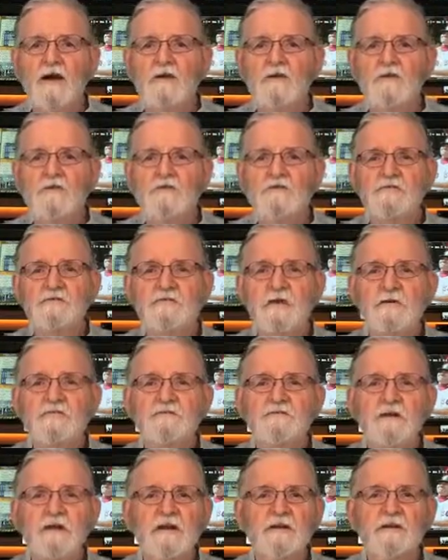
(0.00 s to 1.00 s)
who is
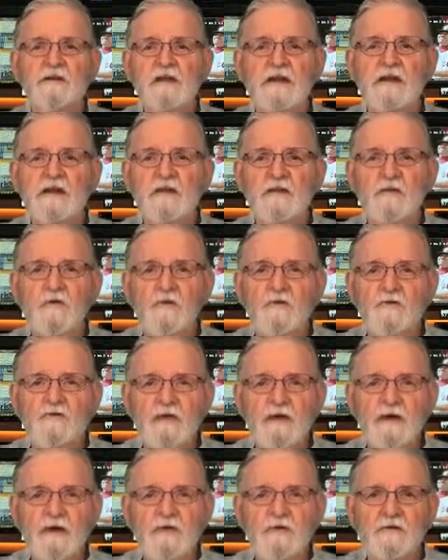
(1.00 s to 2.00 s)
much better than any
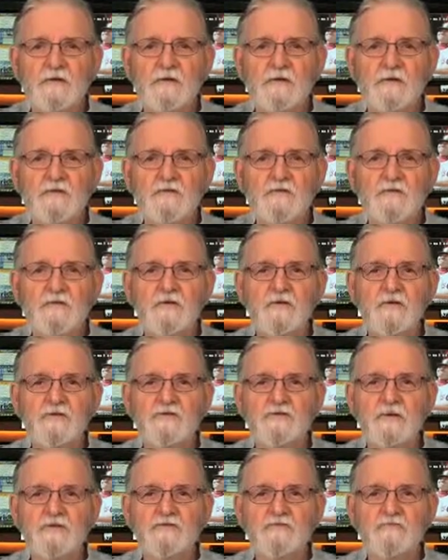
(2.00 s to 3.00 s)
quarterback on the New York
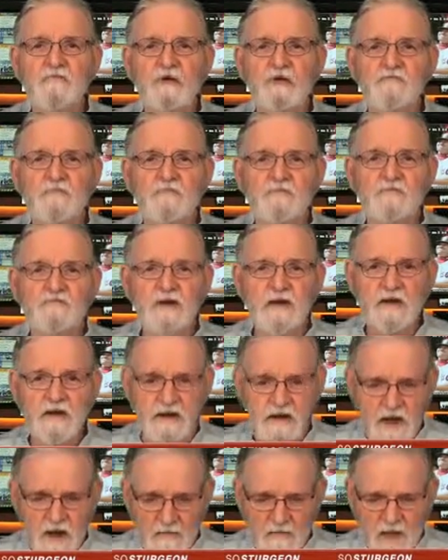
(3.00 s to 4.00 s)
Jets roster right
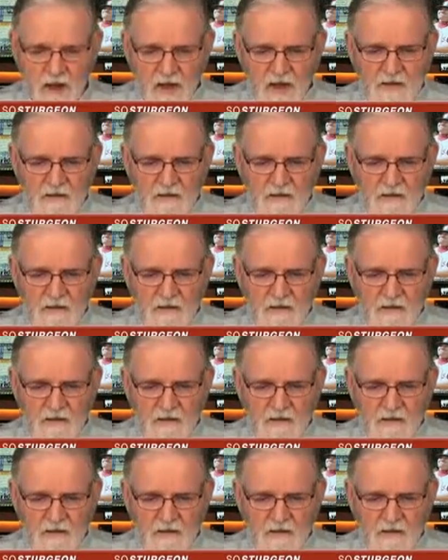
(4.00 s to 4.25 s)
now.